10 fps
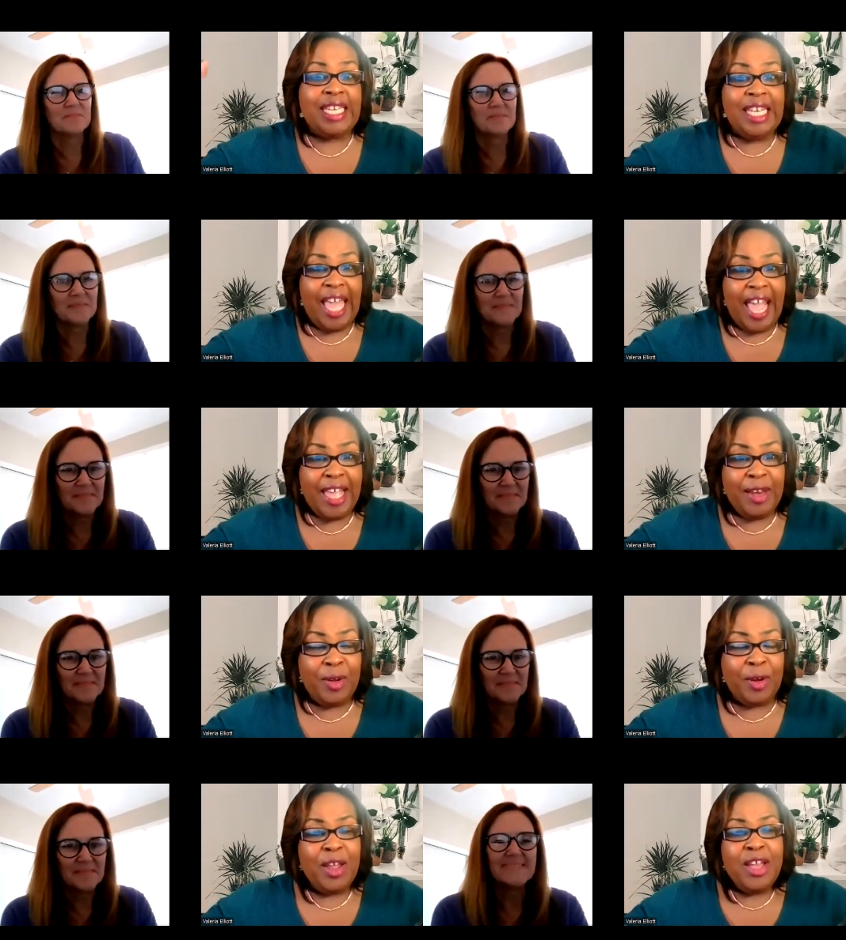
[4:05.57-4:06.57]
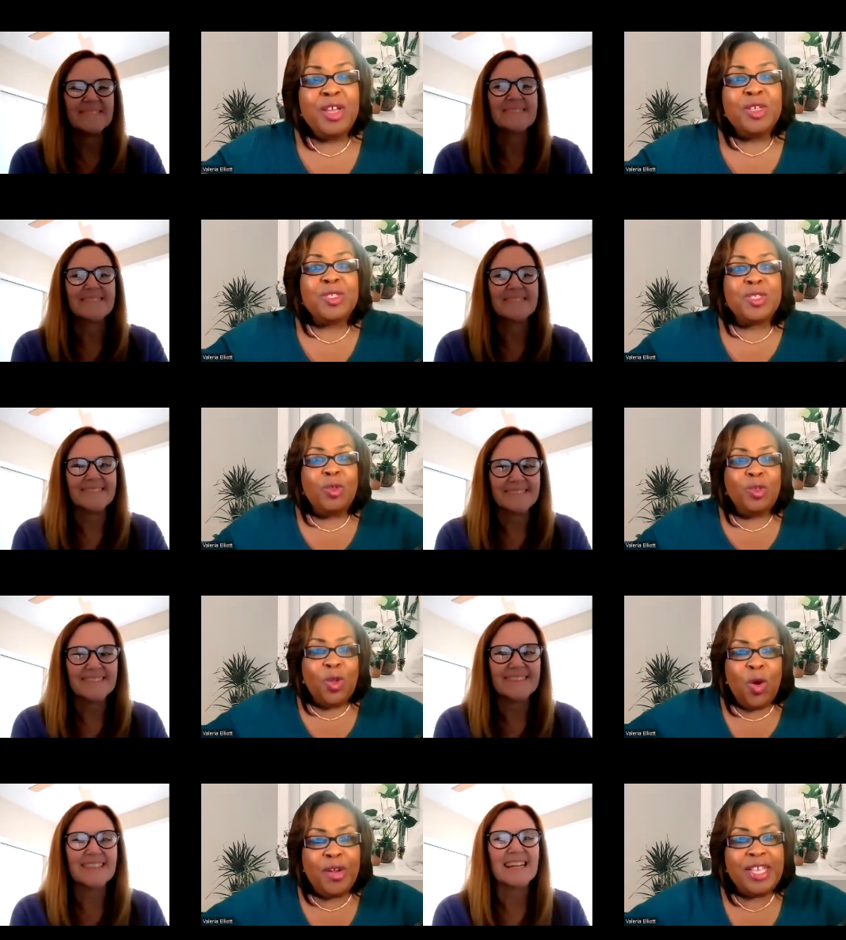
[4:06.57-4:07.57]
Speaker 1: later. So,
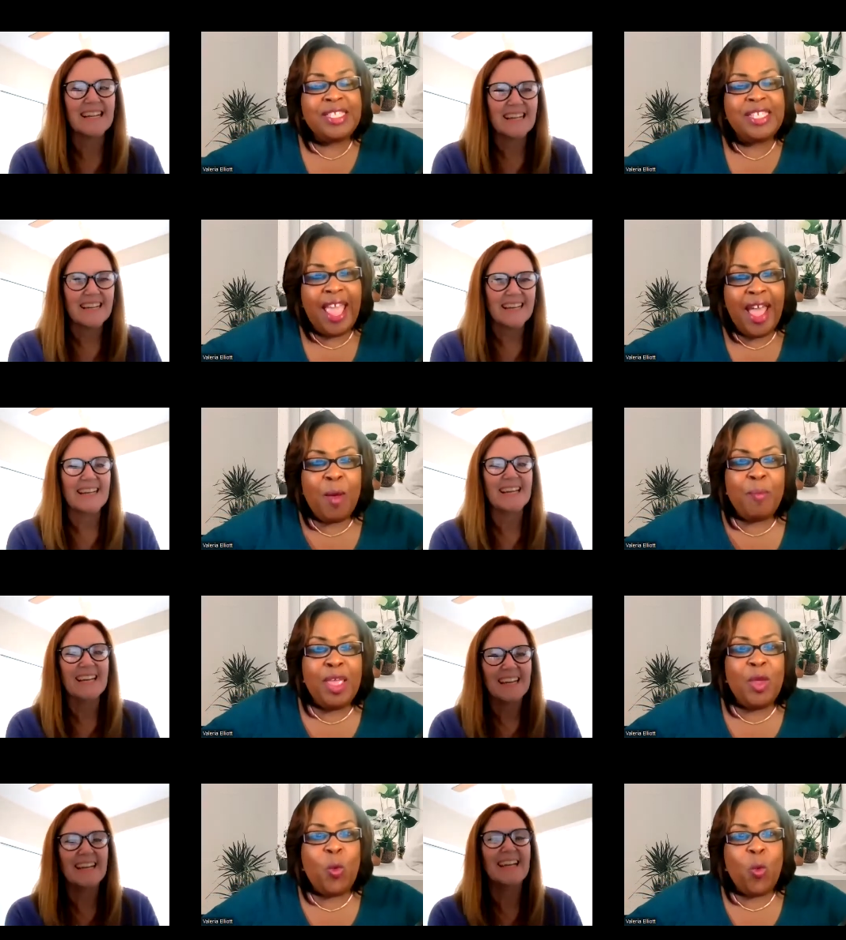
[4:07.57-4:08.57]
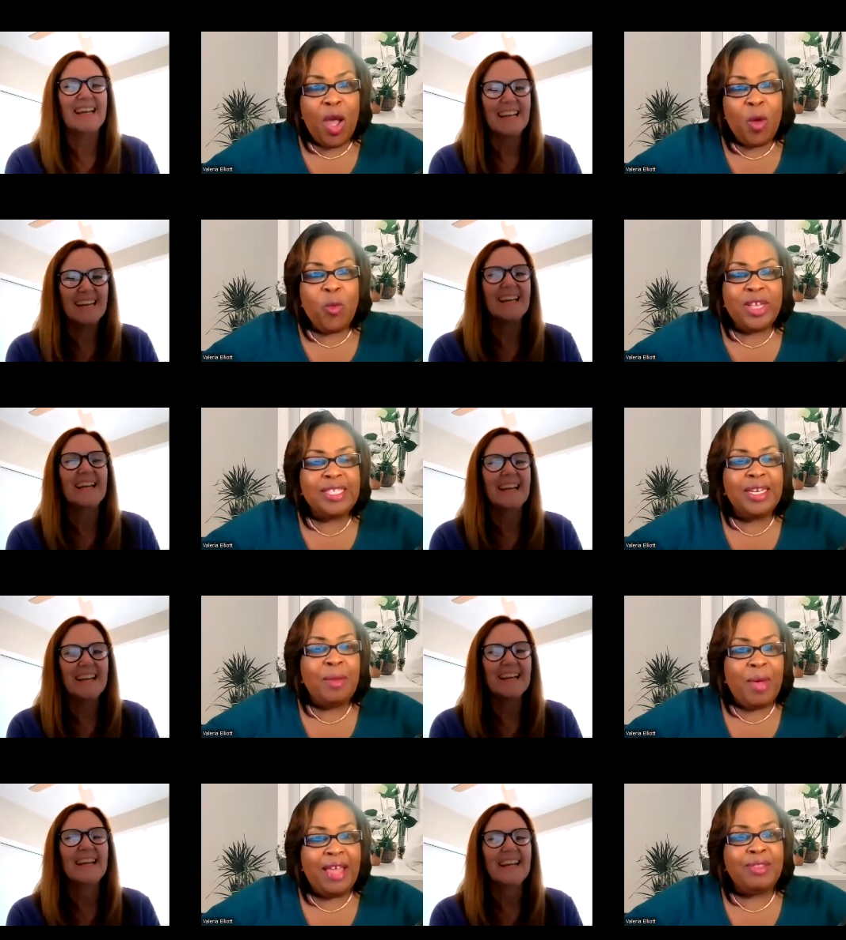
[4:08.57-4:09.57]
Lorrie, tell me what was it
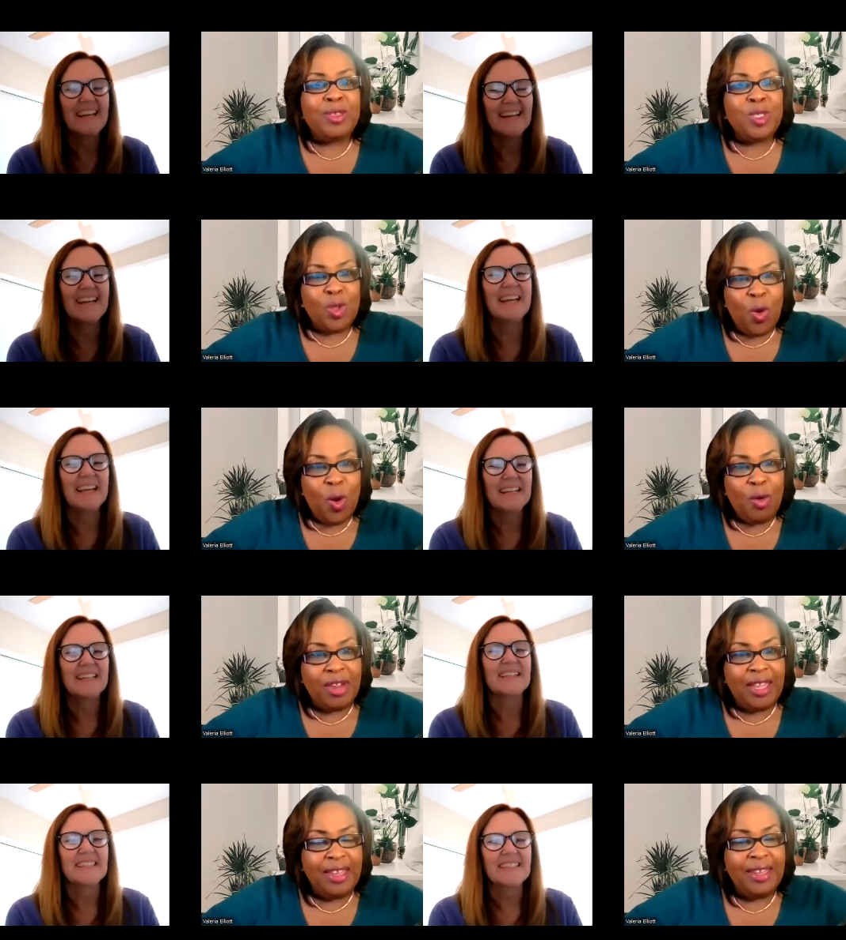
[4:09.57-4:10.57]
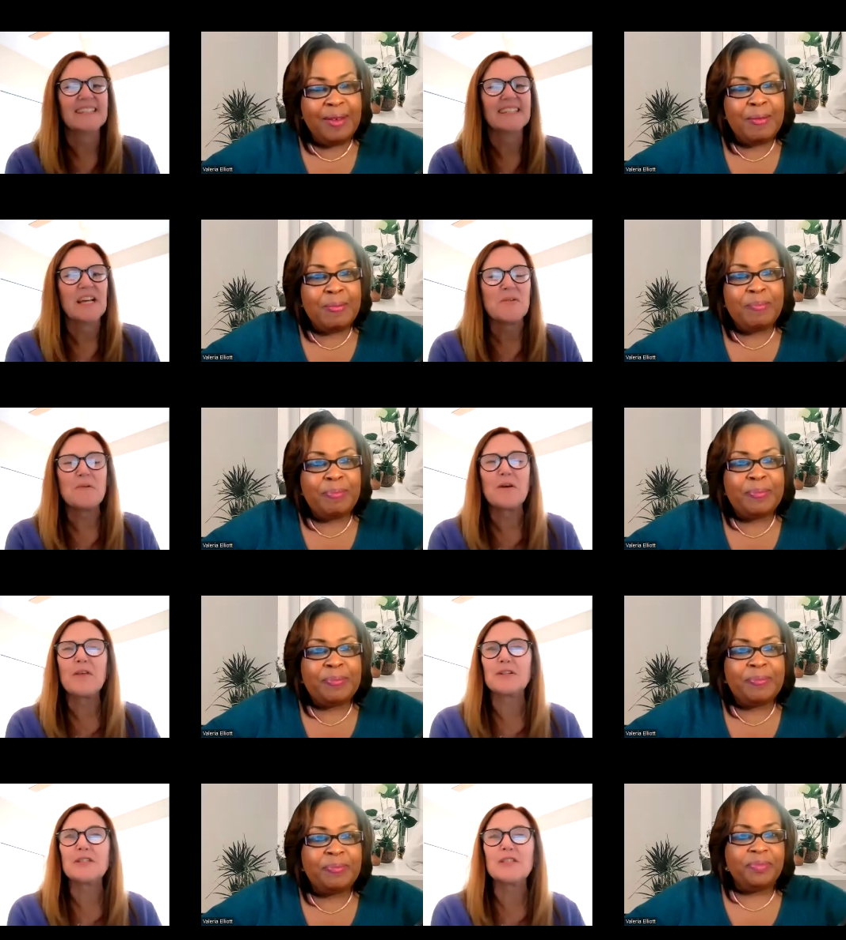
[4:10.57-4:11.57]
about the story?
Speaker 2: Well,
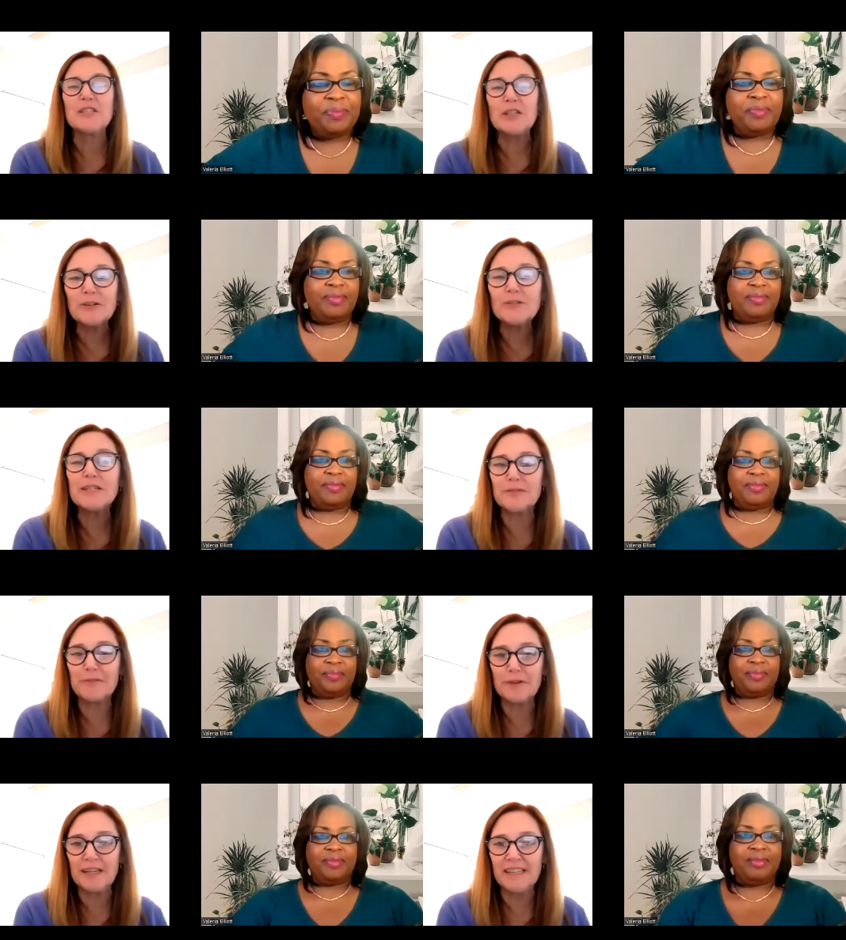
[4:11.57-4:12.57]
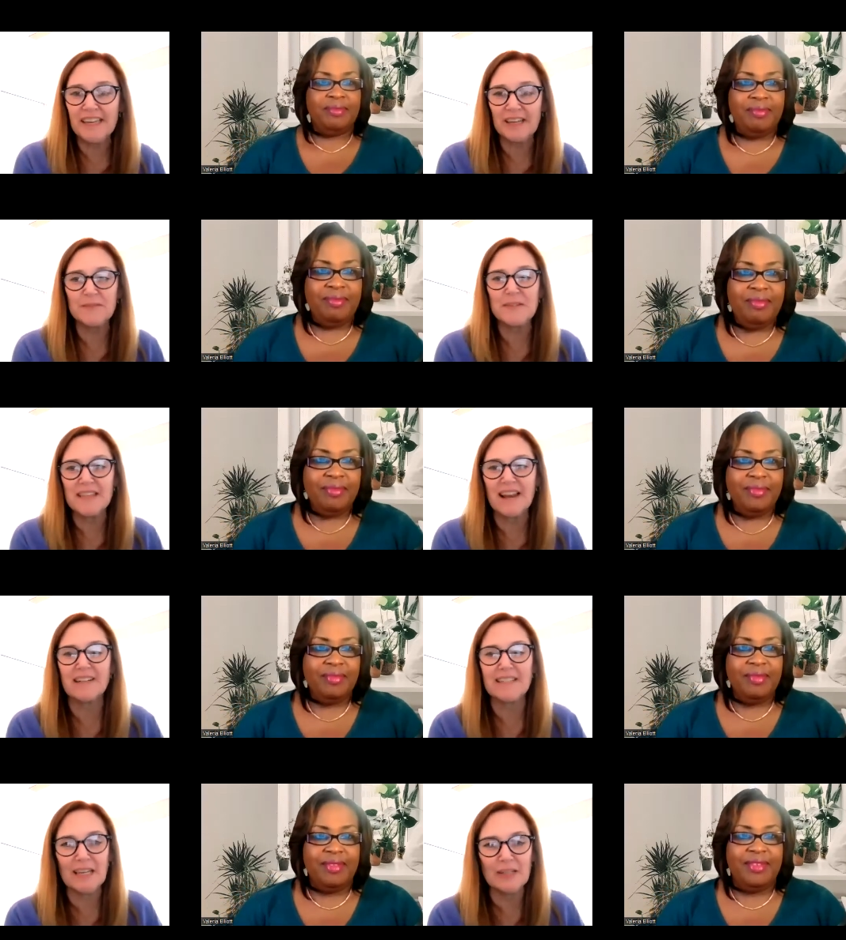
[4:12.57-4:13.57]
there's two different gifts that
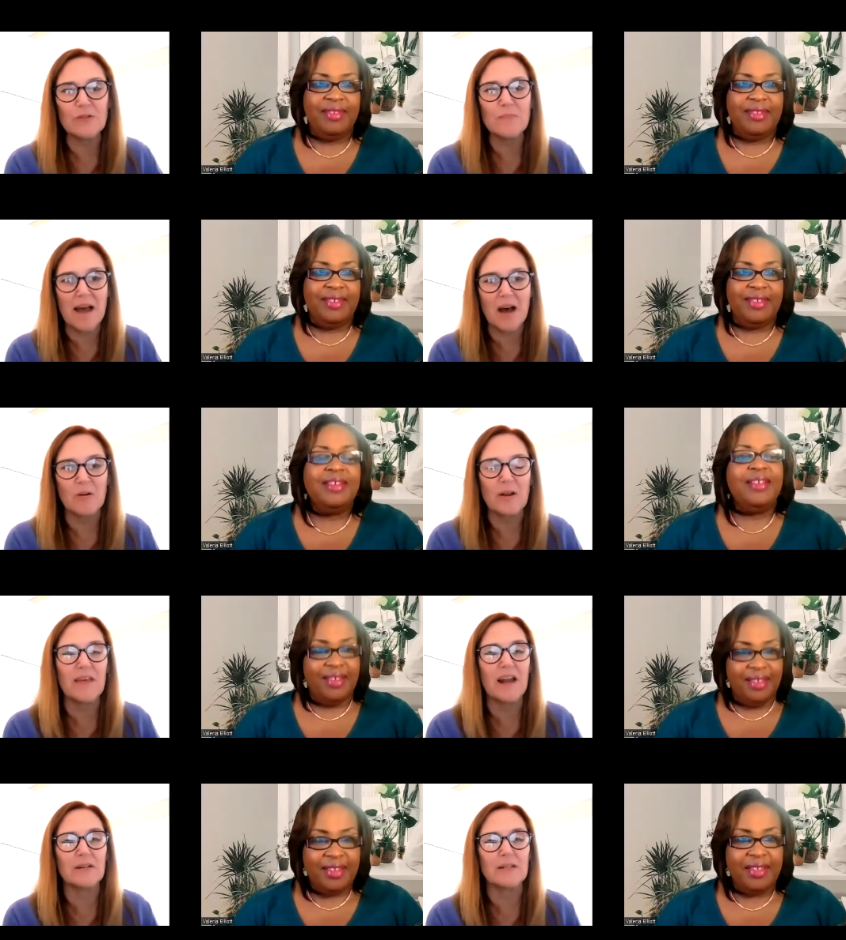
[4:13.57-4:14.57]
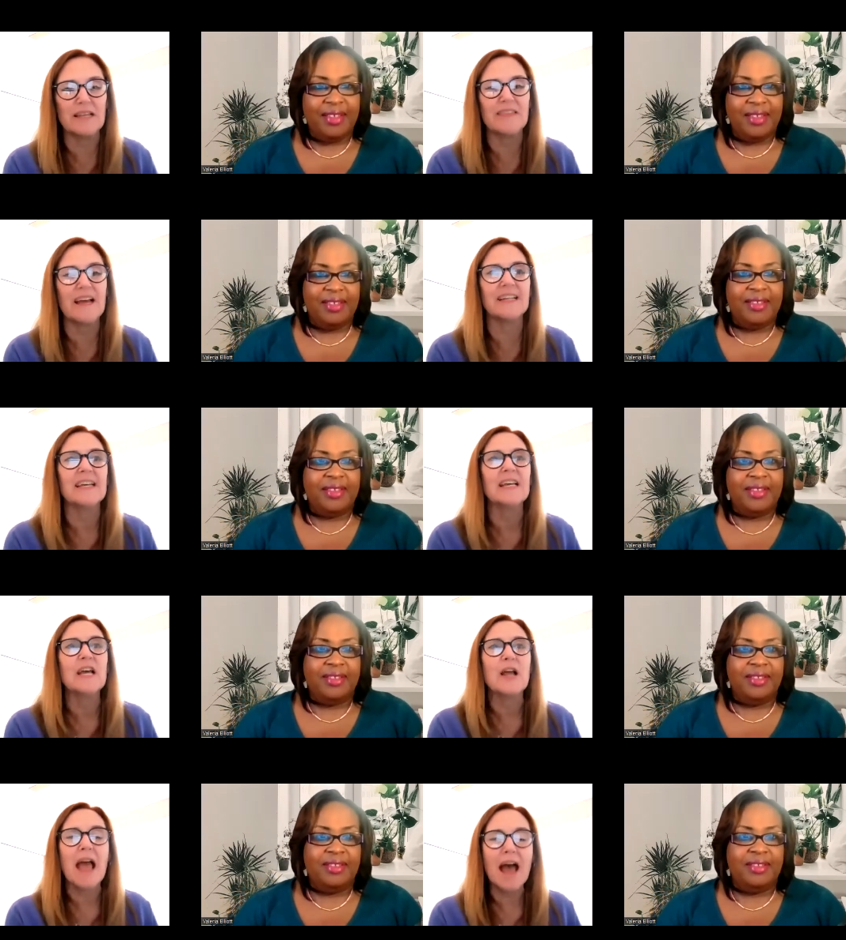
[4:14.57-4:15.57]
I'll tell you about that are that
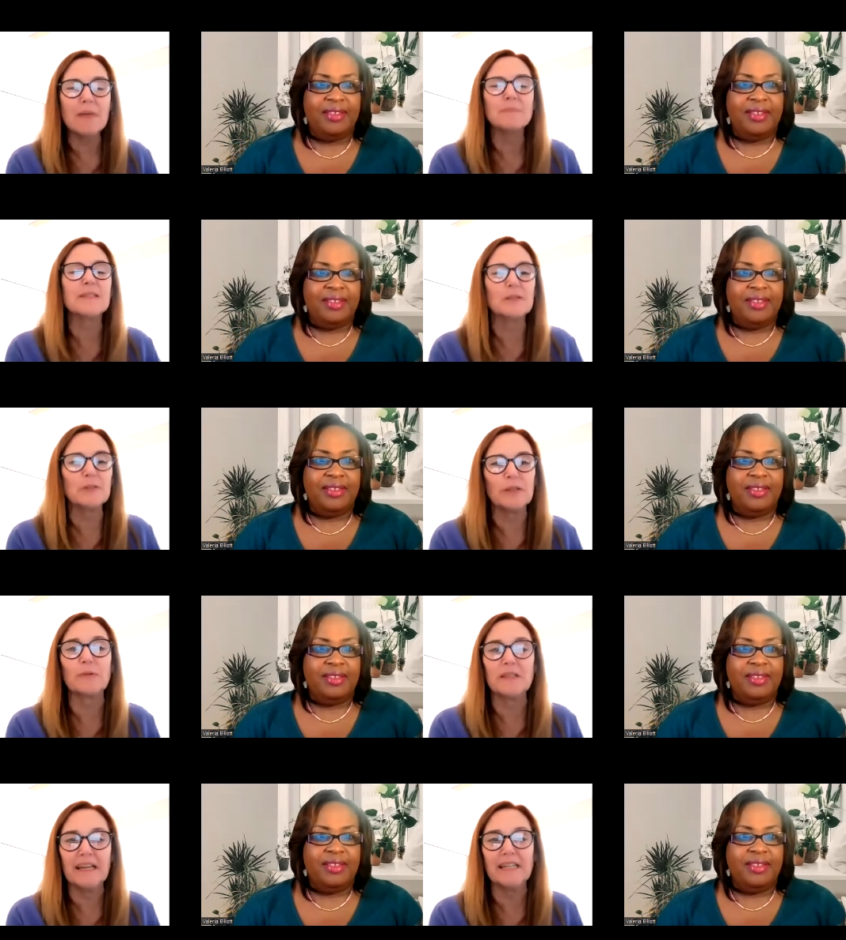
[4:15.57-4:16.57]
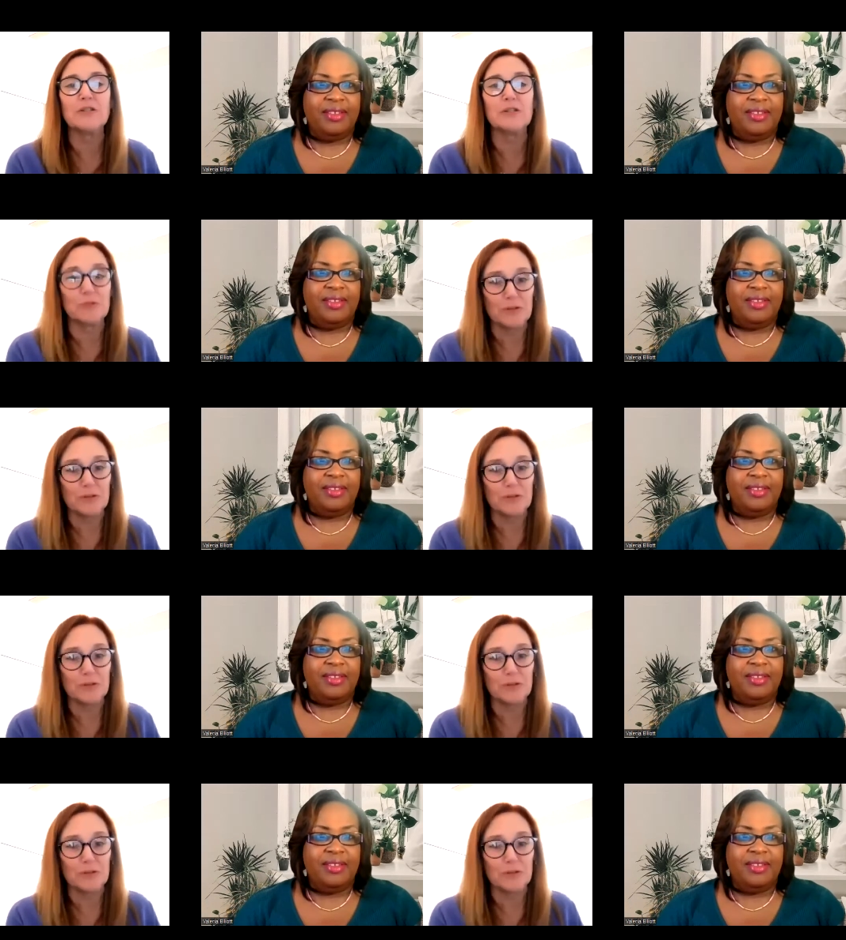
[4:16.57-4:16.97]
absolutely relate to your